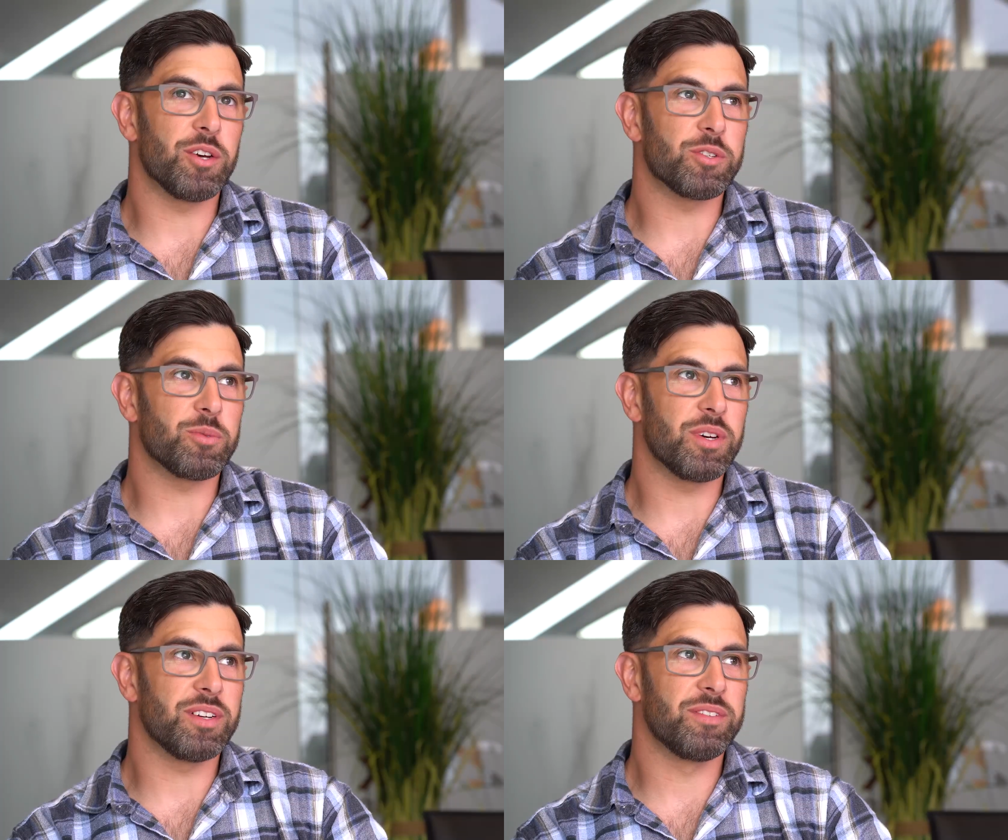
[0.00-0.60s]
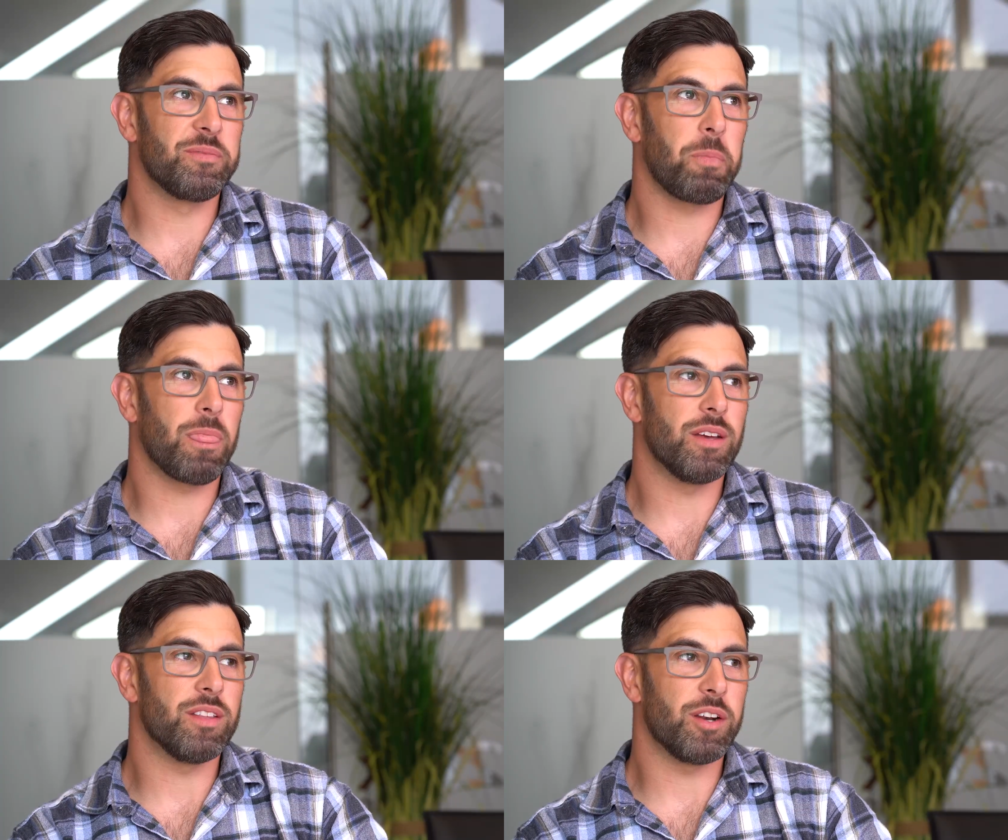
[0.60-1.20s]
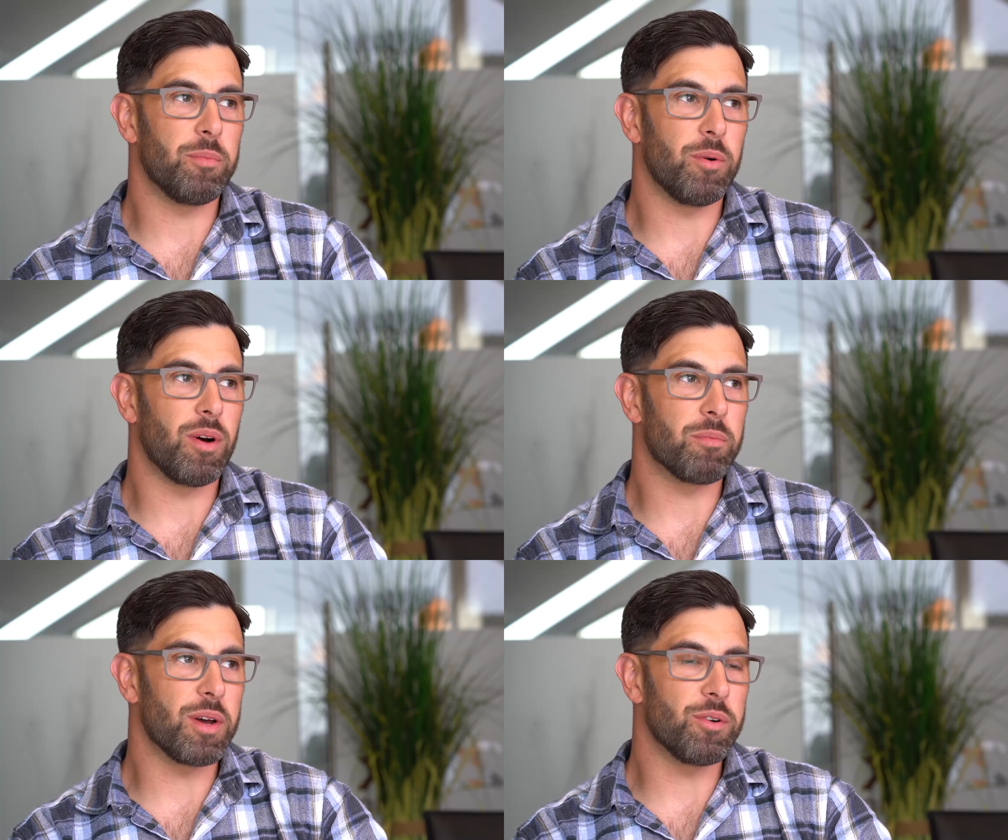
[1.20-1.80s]
toast were the
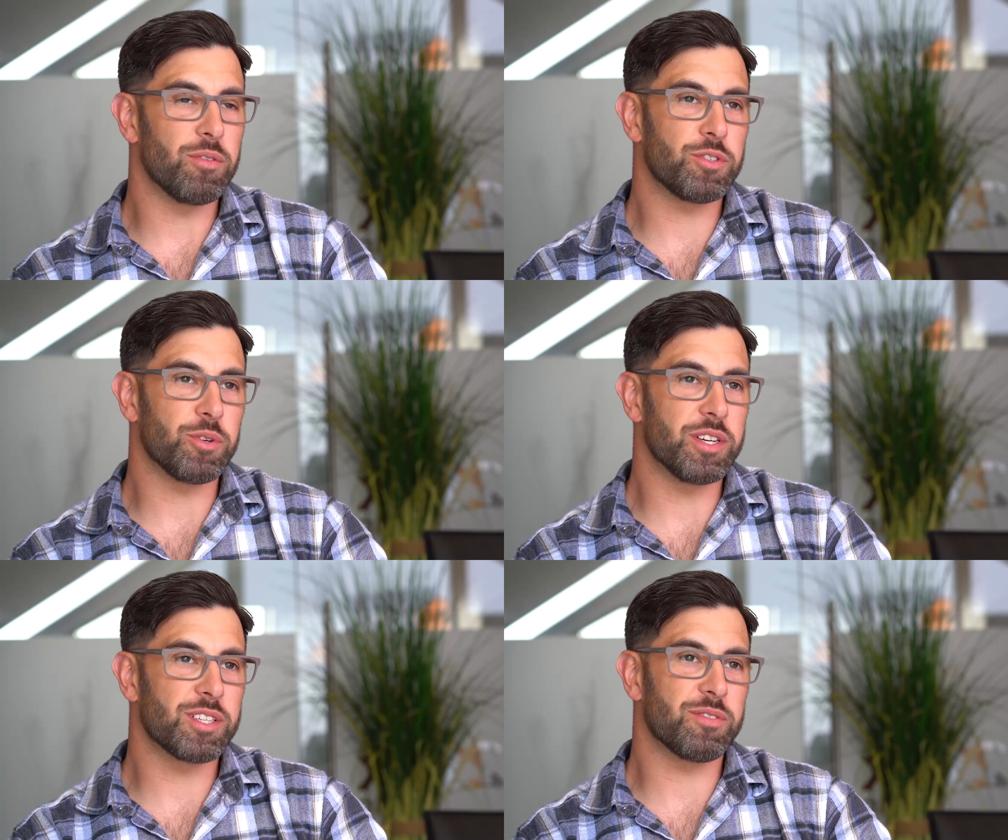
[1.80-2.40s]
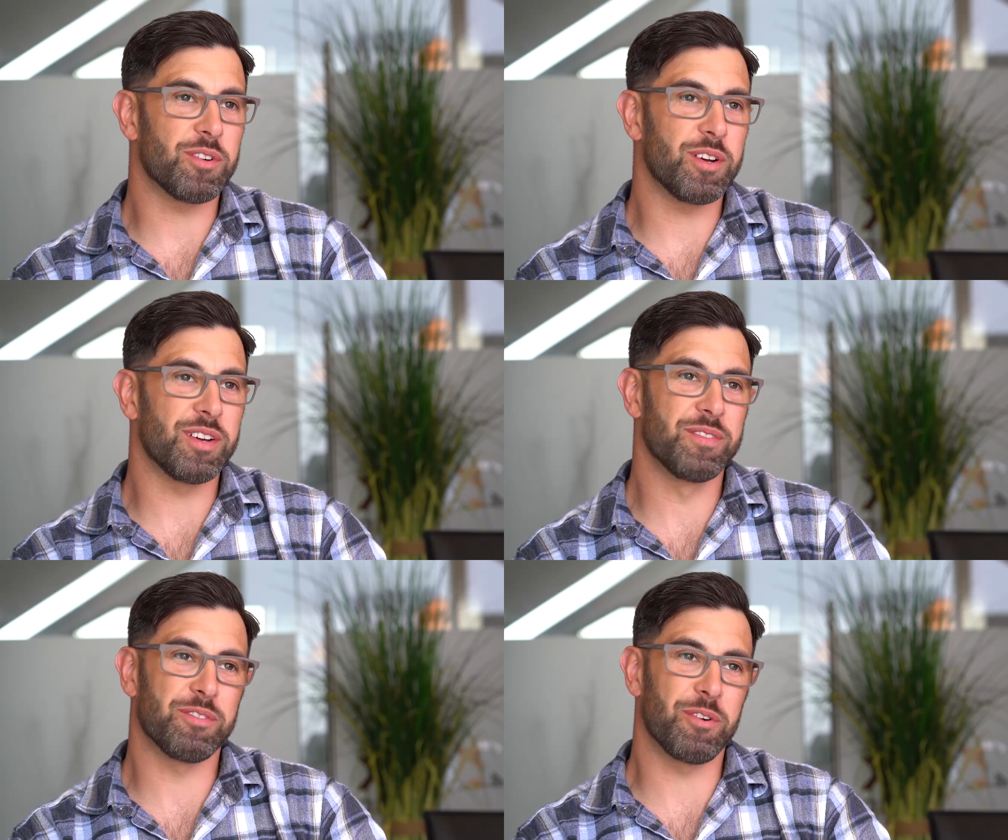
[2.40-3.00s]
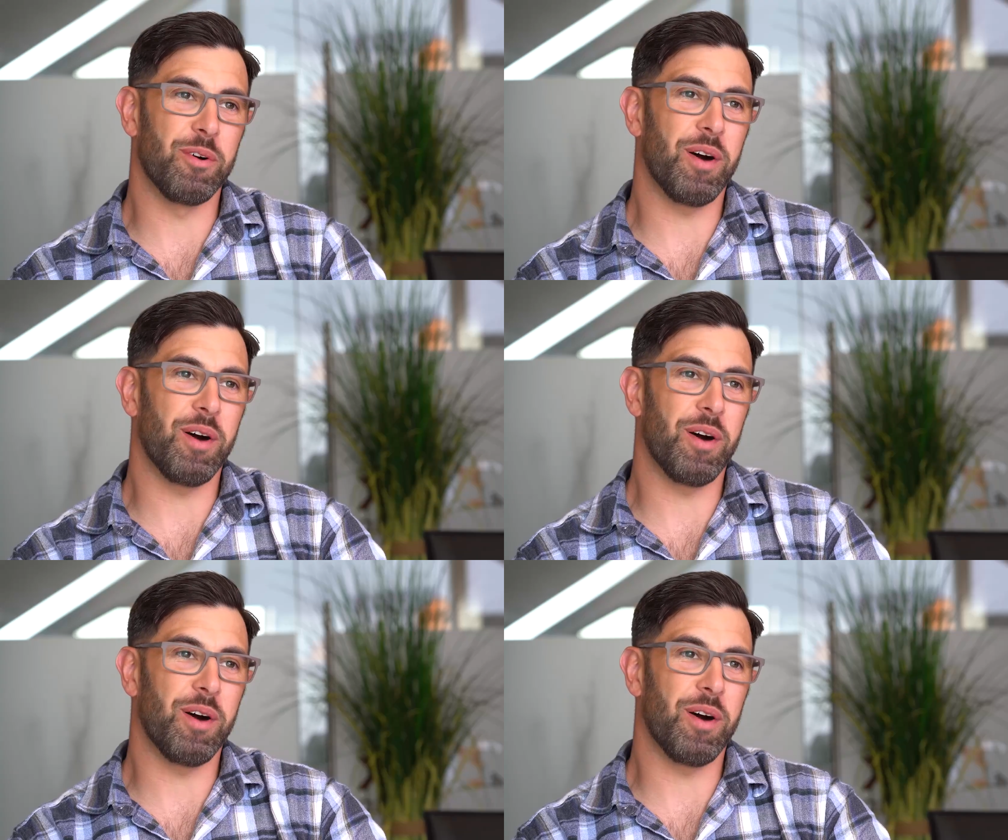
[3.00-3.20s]
#1 meal of choice for a